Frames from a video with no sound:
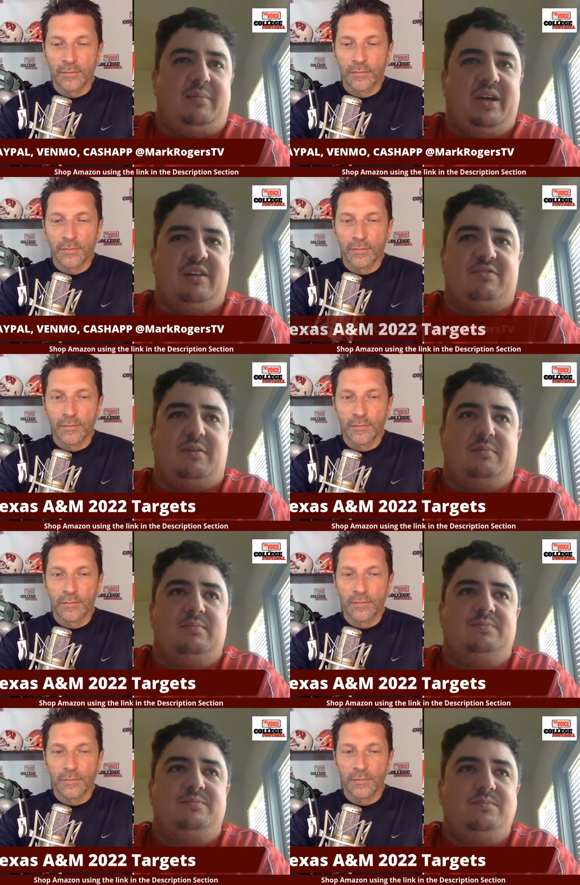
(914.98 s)
Speaker 1: coming in
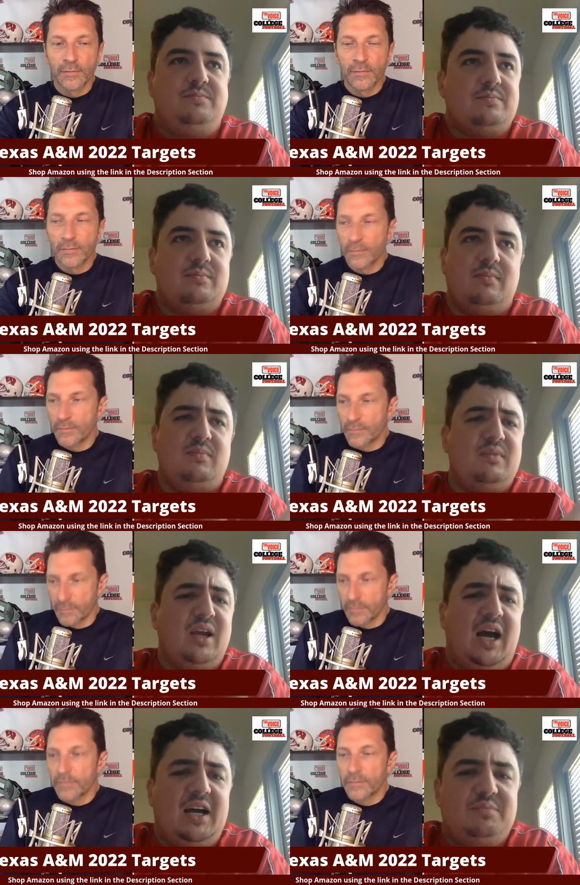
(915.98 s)
from
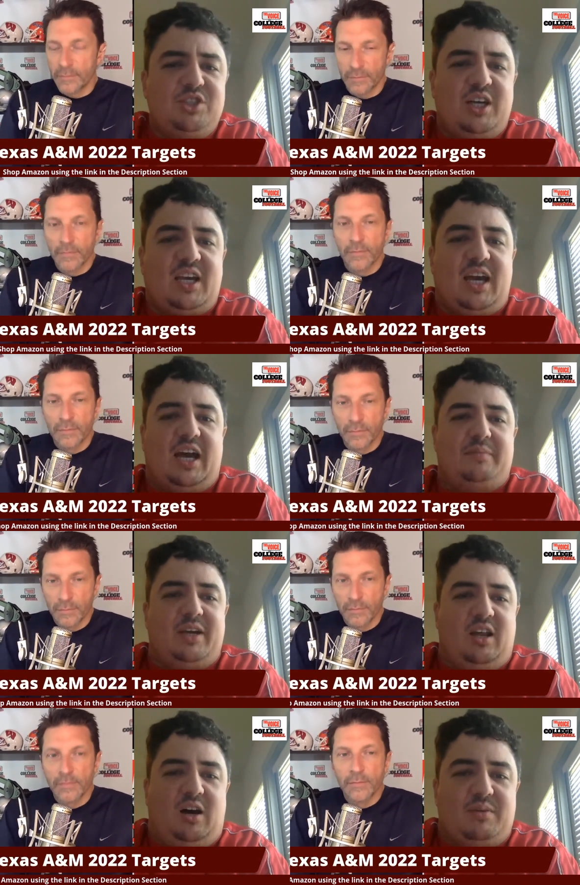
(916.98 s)
IMG
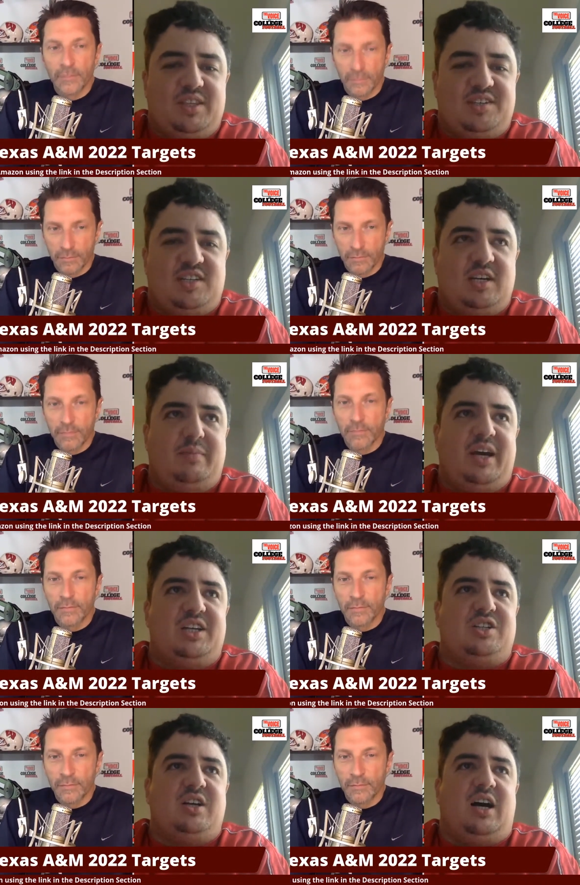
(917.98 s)
Academy along with his
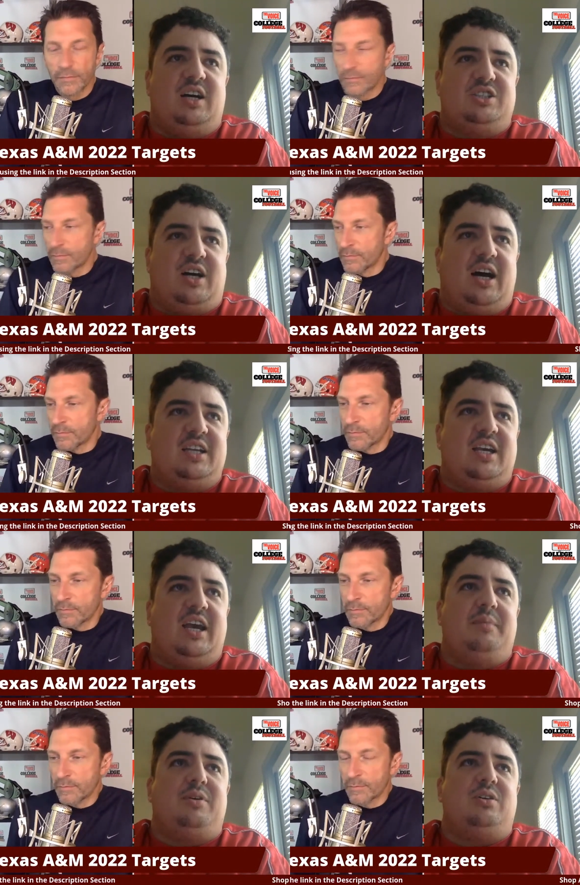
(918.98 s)
teammate Jahad
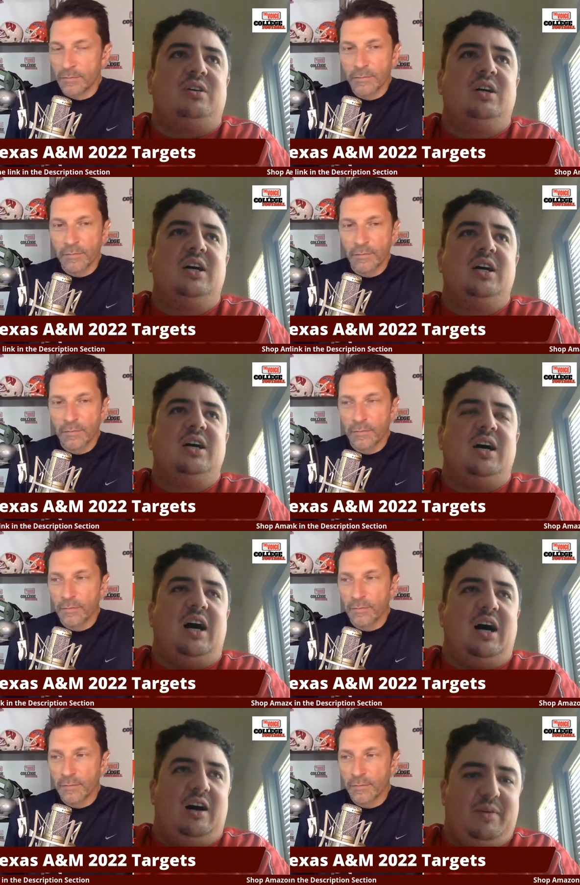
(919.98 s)
Campbell,
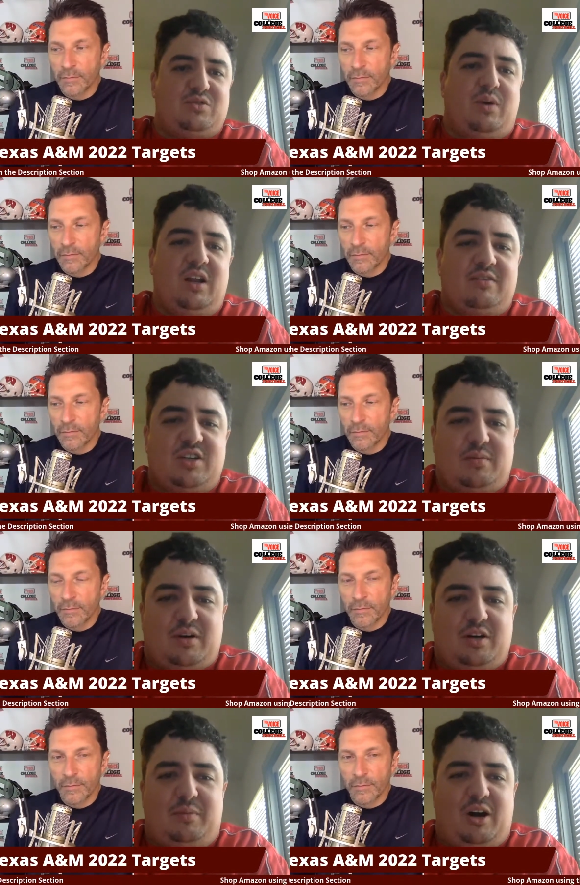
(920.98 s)
as well as
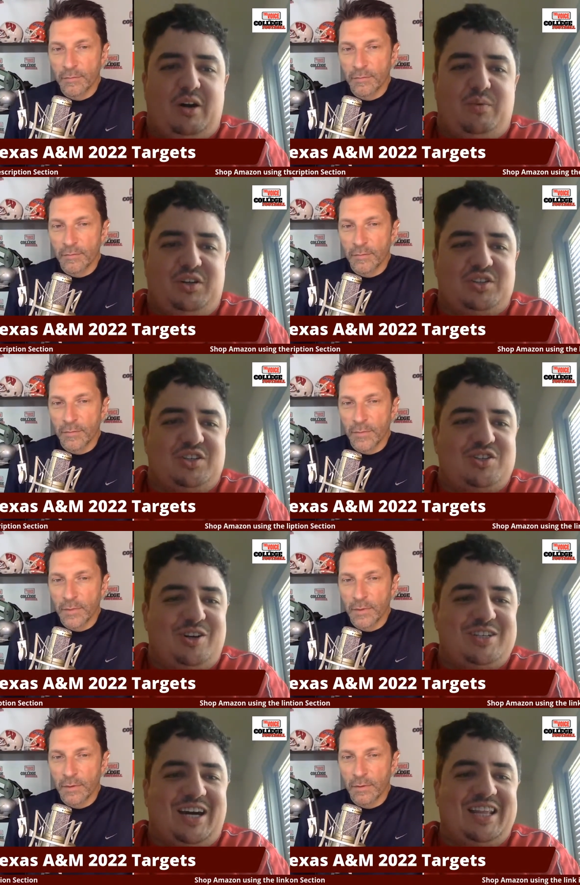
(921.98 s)
Kamari Wilson.
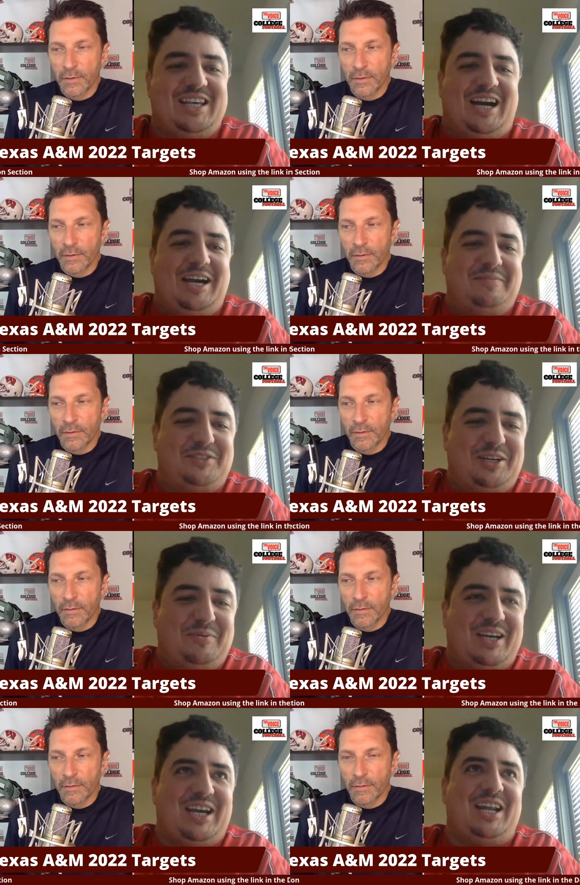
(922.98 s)
So it's kind of the
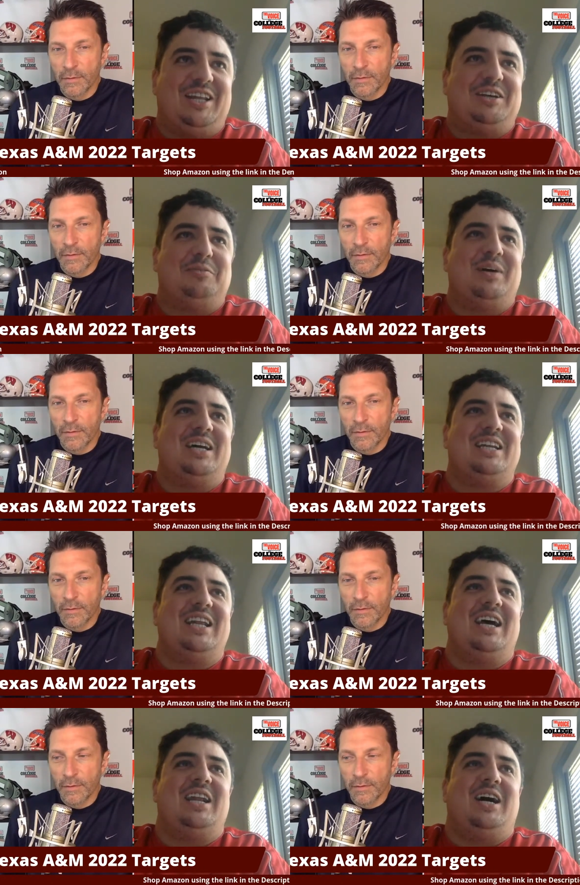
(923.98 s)
IMG weekend a little bit.
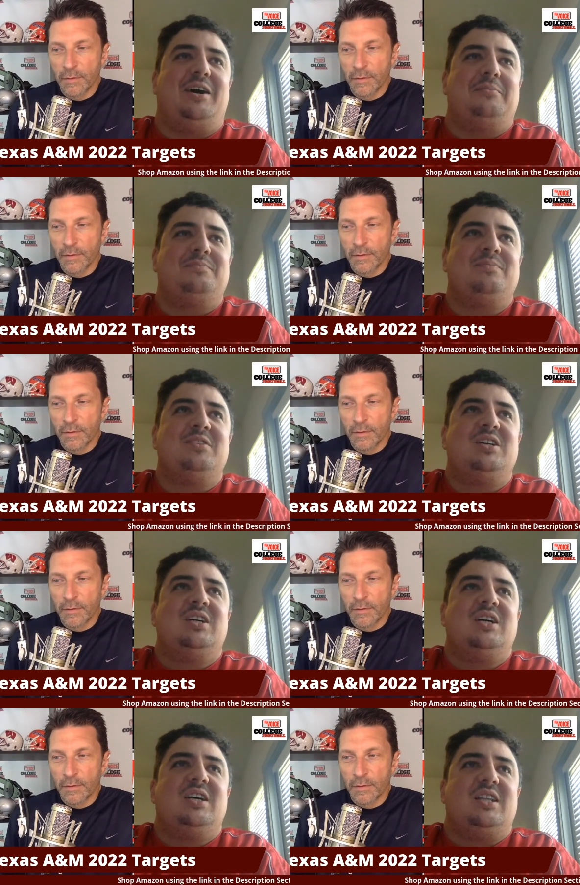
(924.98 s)
And then
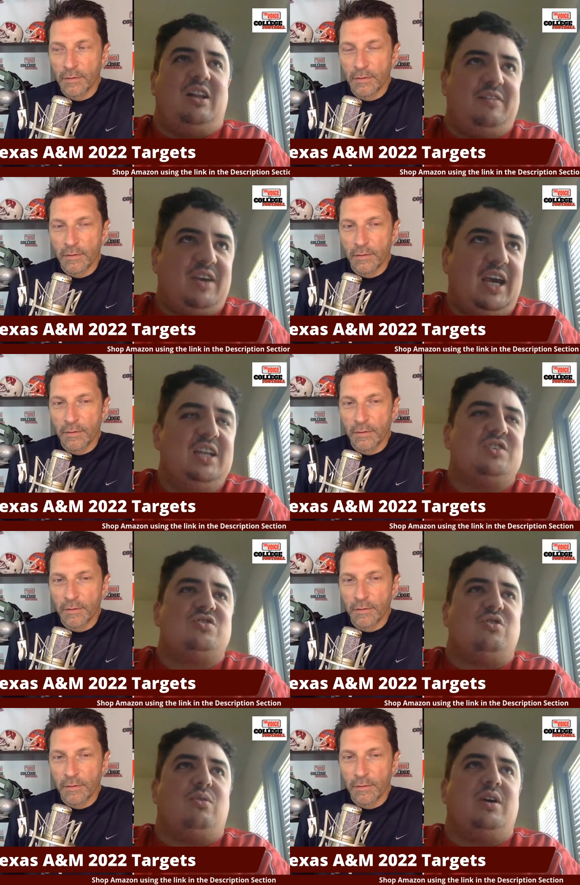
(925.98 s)
they'll have
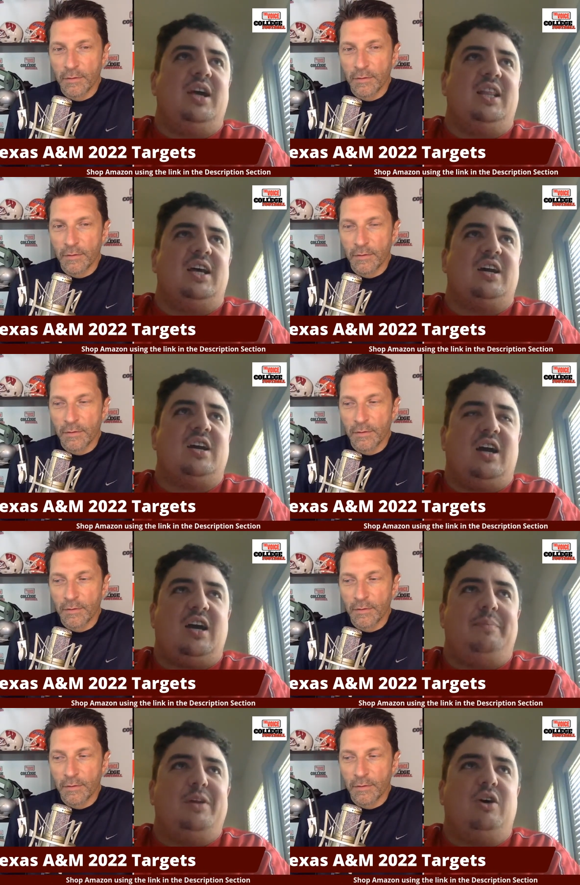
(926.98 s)
Caden Story and then
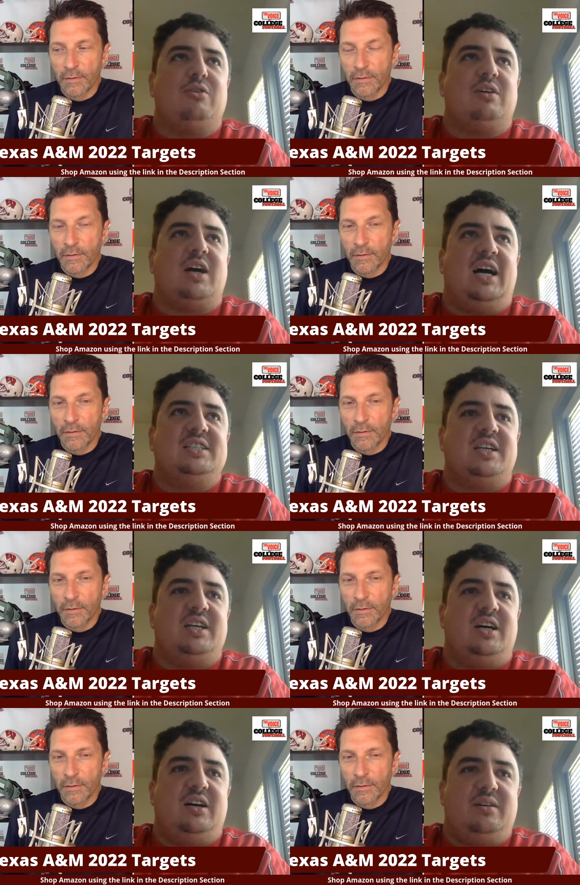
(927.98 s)
a couple local guys
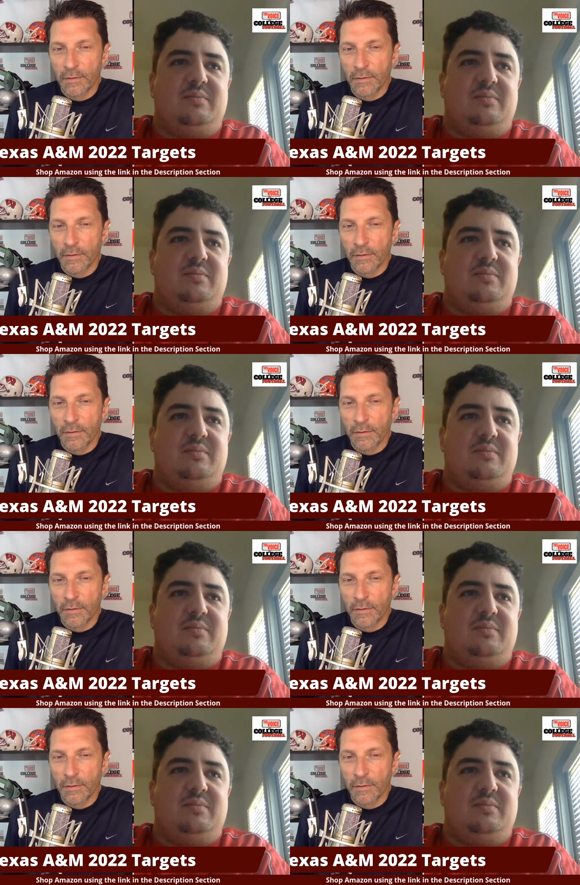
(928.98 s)
in